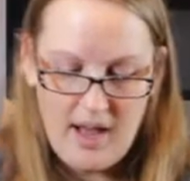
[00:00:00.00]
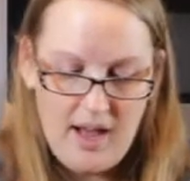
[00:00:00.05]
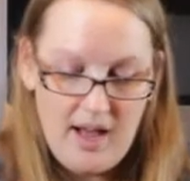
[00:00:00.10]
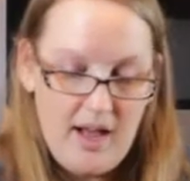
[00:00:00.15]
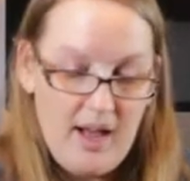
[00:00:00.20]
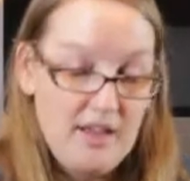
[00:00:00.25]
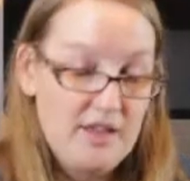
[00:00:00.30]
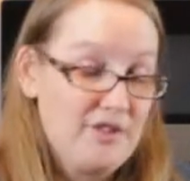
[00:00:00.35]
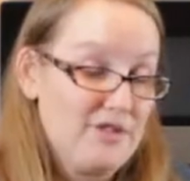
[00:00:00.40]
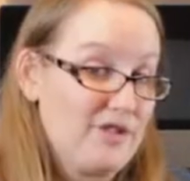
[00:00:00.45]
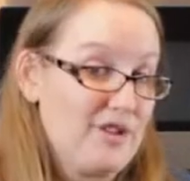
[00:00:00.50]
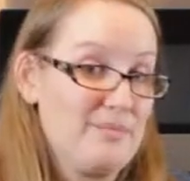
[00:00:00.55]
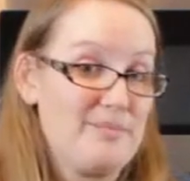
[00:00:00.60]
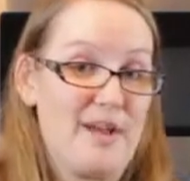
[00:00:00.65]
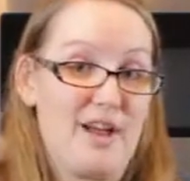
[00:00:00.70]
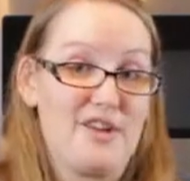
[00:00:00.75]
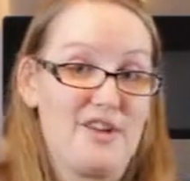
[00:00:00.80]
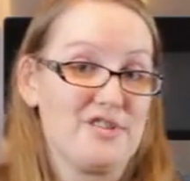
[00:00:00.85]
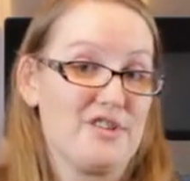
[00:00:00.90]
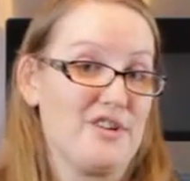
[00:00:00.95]
you could
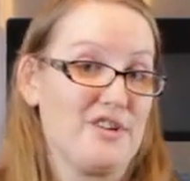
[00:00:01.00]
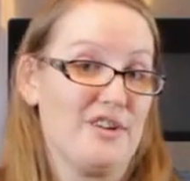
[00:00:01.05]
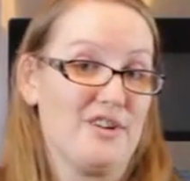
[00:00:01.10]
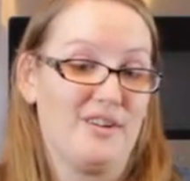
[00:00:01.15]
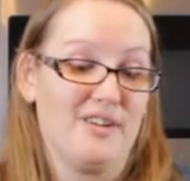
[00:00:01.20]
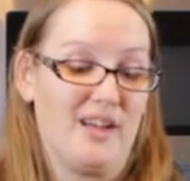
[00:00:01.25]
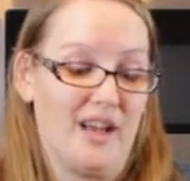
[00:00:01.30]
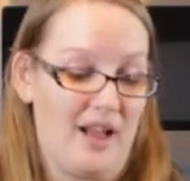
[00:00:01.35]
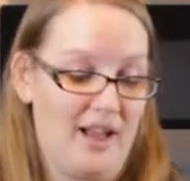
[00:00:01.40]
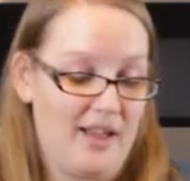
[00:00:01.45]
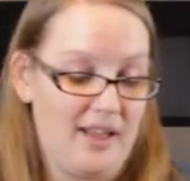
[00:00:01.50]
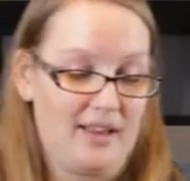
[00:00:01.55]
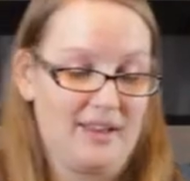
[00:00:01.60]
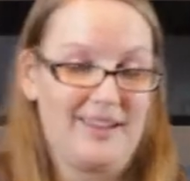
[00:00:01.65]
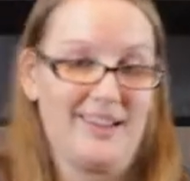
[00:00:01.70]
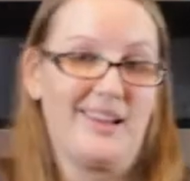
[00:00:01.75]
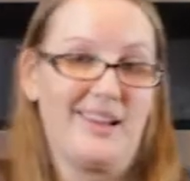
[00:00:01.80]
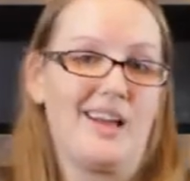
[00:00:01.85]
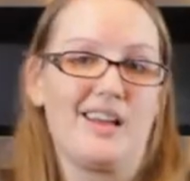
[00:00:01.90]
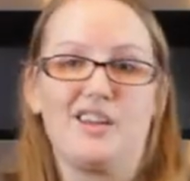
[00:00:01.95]
measure
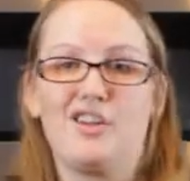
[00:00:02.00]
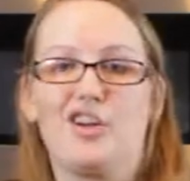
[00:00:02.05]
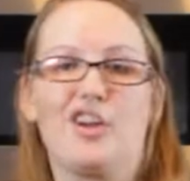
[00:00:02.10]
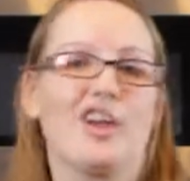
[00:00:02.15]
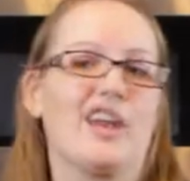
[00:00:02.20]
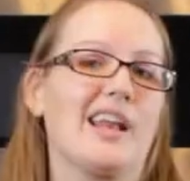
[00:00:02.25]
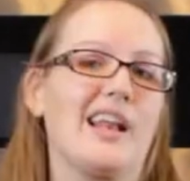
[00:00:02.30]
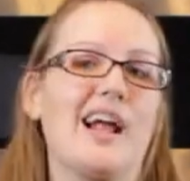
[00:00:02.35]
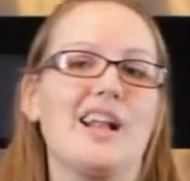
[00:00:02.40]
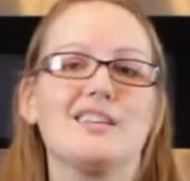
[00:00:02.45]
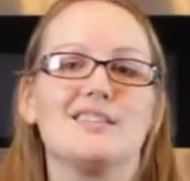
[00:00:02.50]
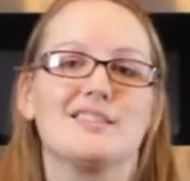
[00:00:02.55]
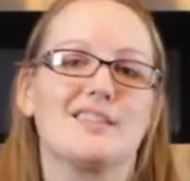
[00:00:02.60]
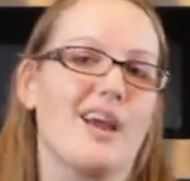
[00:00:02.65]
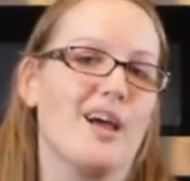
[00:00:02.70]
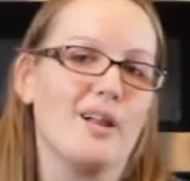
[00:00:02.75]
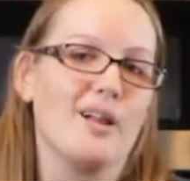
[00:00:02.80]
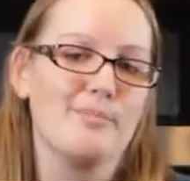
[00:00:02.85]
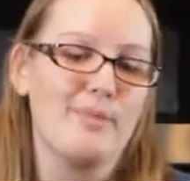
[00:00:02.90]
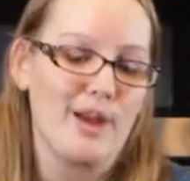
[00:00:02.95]
and you could get out a
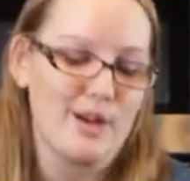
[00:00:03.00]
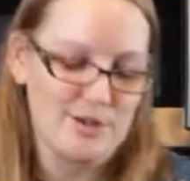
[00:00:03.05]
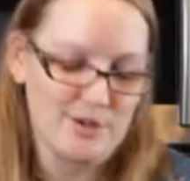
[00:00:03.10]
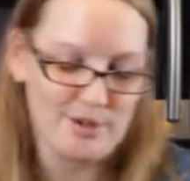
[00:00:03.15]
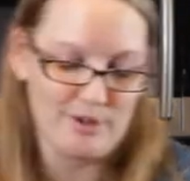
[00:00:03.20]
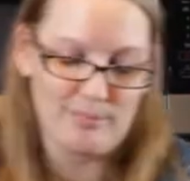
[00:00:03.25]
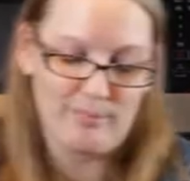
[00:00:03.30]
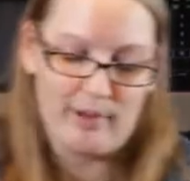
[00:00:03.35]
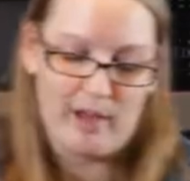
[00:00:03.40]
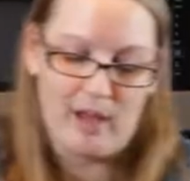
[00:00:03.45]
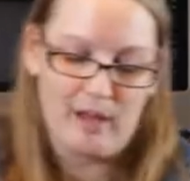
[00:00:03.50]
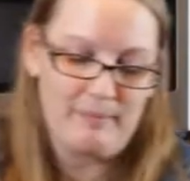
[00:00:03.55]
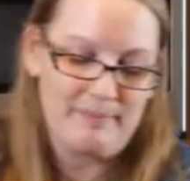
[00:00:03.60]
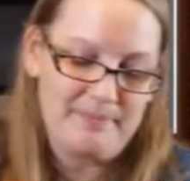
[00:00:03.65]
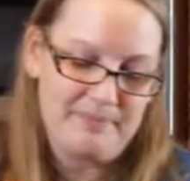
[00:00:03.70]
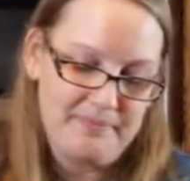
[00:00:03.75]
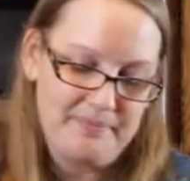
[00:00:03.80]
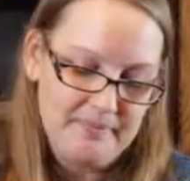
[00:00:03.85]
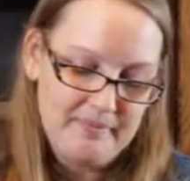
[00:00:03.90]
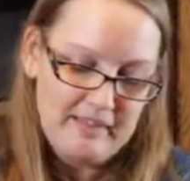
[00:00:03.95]
scale and measure, but
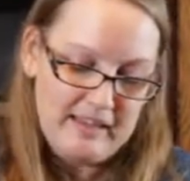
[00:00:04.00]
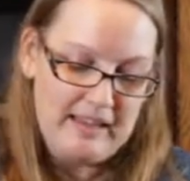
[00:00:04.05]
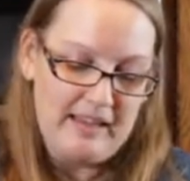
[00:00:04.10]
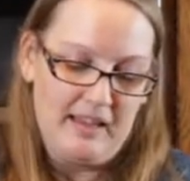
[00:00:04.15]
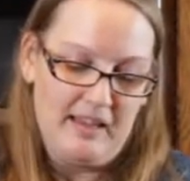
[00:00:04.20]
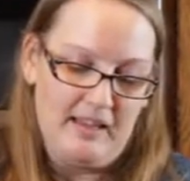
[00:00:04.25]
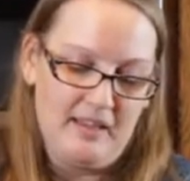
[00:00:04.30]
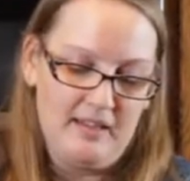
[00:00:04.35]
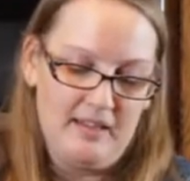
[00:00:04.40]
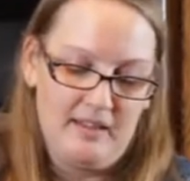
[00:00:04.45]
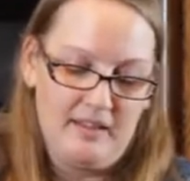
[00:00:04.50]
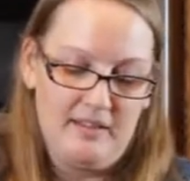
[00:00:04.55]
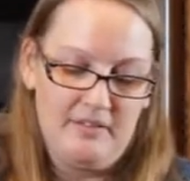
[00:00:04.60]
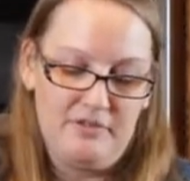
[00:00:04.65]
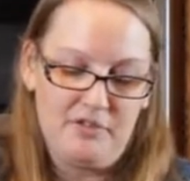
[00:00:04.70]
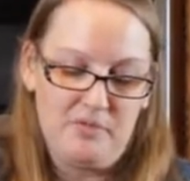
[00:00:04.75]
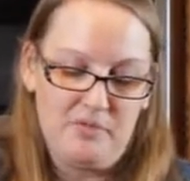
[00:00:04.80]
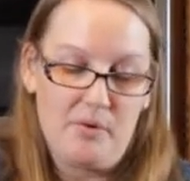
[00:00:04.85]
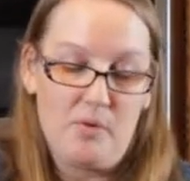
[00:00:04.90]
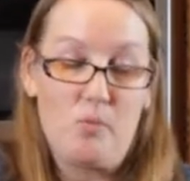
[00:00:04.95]

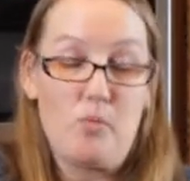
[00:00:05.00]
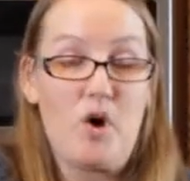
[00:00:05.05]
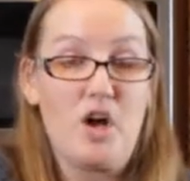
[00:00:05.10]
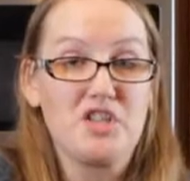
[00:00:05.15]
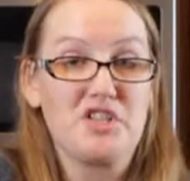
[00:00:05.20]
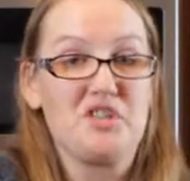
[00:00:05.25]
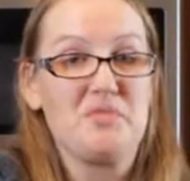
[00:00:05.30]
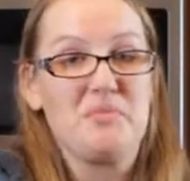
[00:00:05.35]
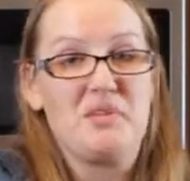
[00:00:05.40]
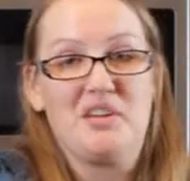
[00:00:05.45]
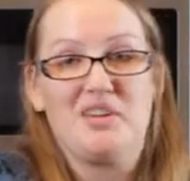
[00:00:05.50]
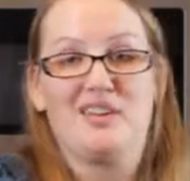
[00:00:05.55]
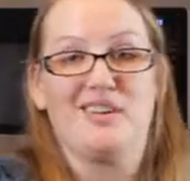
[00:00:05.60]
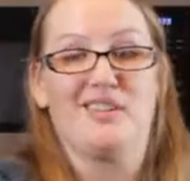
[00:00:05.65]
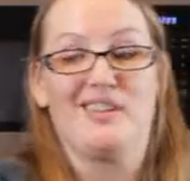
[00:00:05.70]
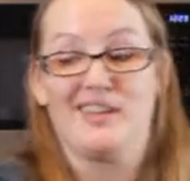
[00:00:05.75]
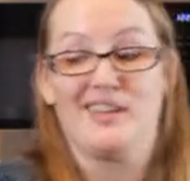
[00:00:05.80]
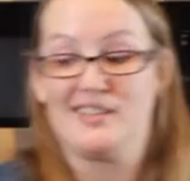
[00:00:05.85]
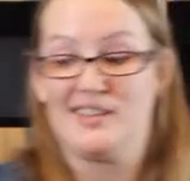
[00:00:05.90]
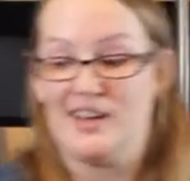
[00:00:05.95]
if you've been watching me, you know
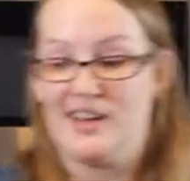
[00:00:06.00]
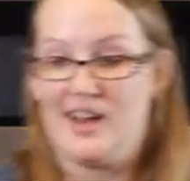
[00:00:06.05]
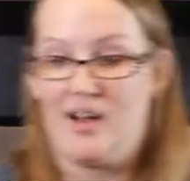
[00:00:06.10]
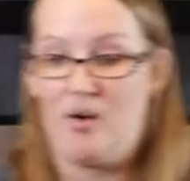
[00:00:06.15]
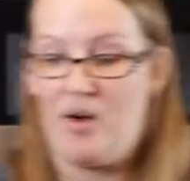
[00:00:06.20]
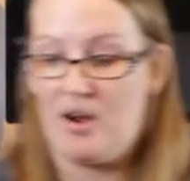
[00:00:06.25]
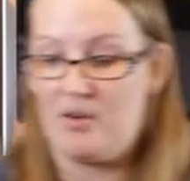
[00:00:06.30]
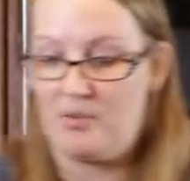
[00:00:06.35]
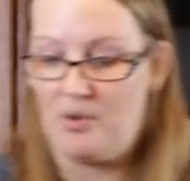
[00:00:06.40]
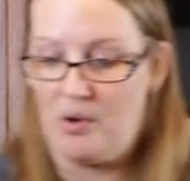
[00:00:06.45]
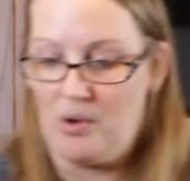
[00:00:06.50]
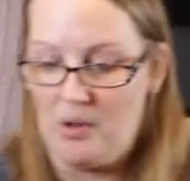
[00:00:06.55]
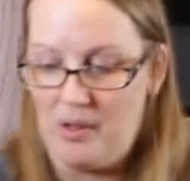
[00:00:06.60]
that's not how I roll.